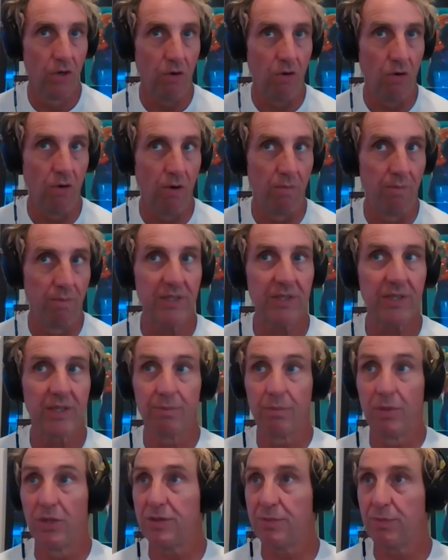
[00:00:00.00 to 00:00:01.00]
or mis
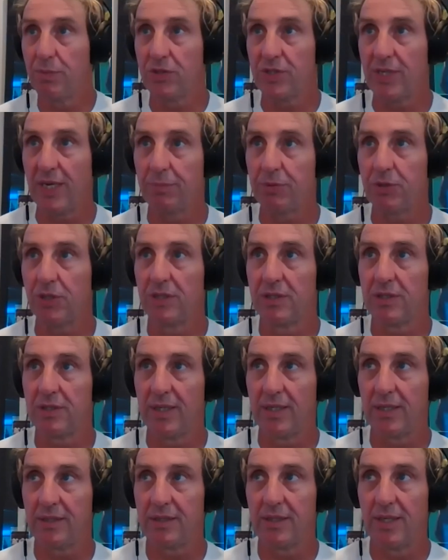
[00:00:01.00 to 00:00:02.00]
misperceptions
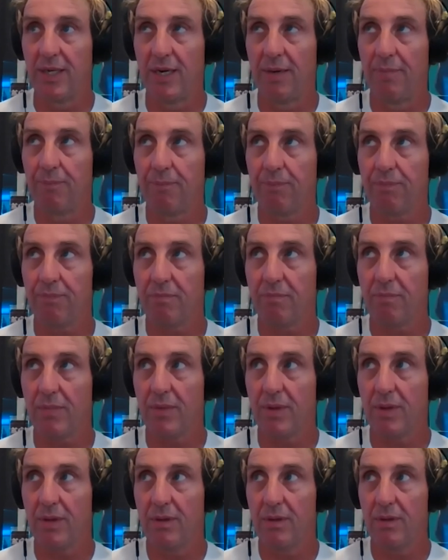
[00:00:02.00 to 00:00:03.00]
that um,
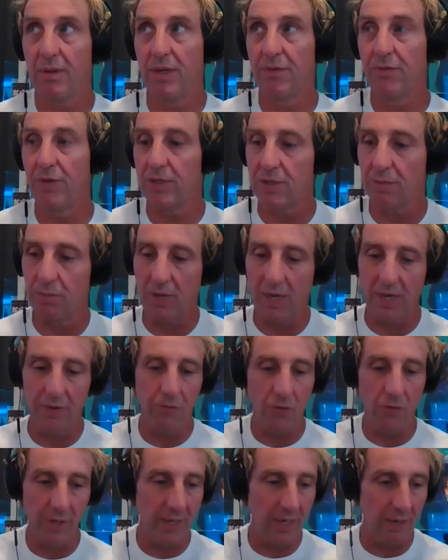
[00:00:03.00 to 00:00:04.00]
if you supply
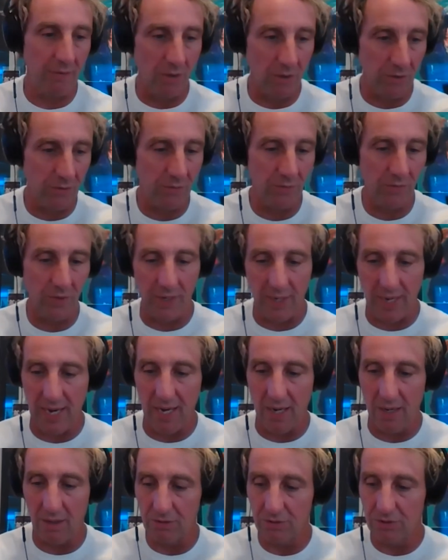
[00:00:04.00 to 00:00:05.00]
48 volts from front of
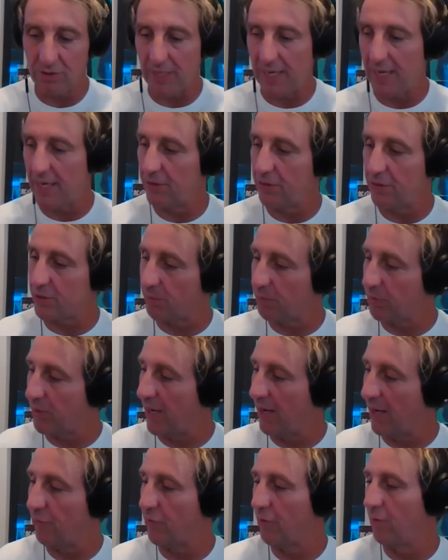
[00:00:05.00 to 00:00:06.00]
house and you
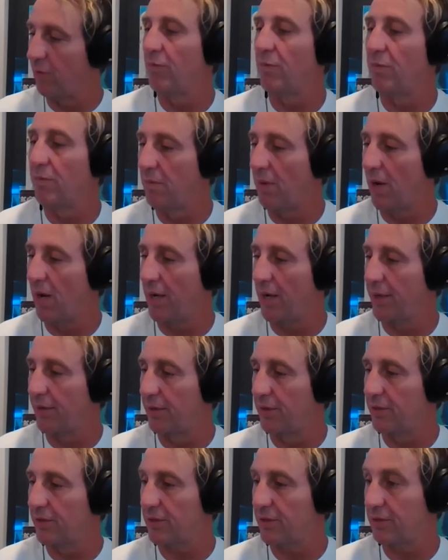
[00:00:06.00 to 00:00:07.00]
supply it from
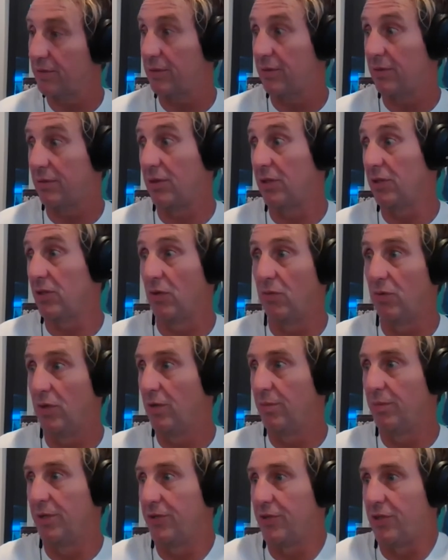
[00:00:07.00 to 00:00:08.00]
monitors, there's a
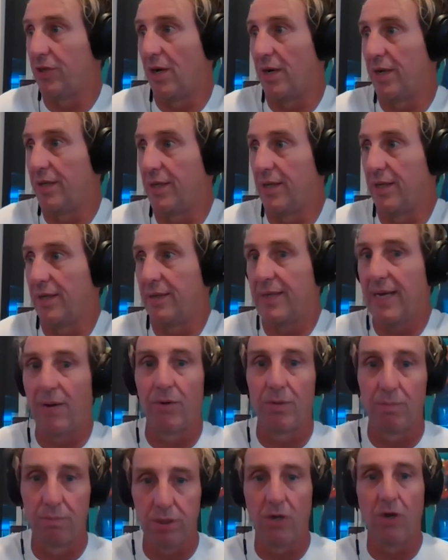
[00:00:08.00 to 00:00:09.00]
rumor started that that
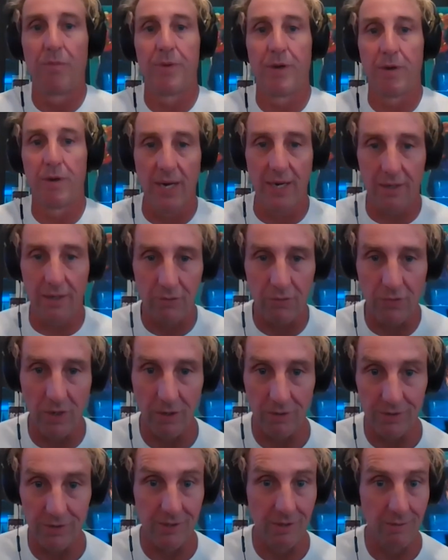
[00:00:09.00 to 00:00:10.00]
would blow up your
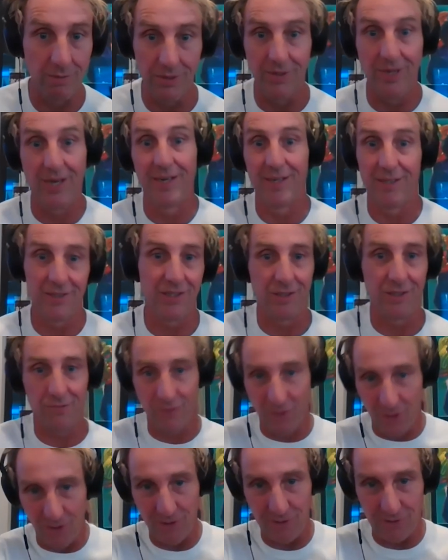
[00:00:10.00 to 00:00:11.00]
microphones. It'll put 96
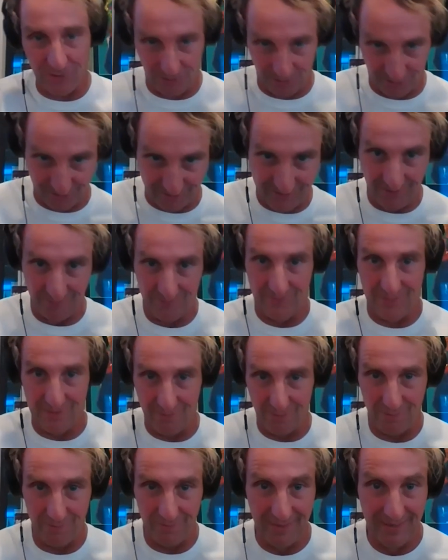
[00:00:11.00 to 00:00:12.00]
volts or something.
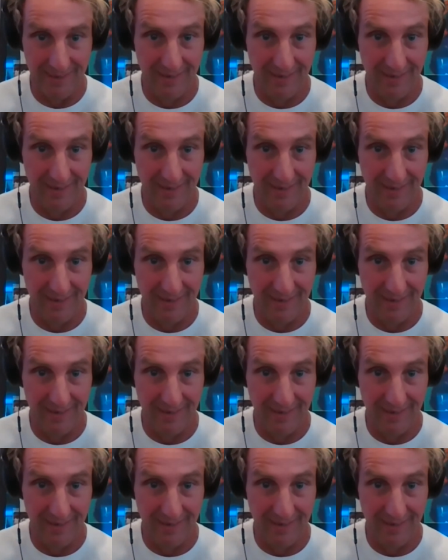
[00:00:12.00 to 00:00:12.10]
It would,